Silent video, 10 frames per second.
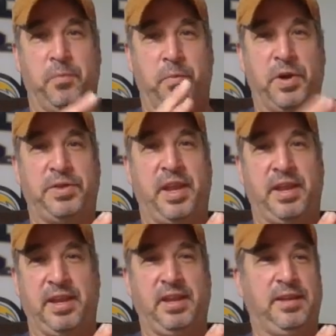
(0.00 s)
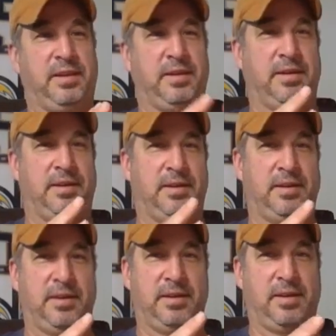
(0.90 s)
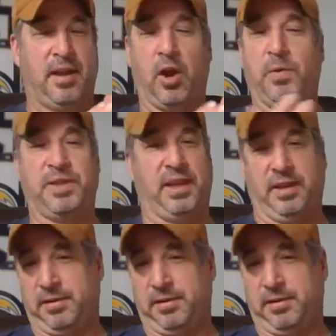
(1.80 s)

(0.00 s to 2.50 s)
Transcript: what they eat, they are what they eat.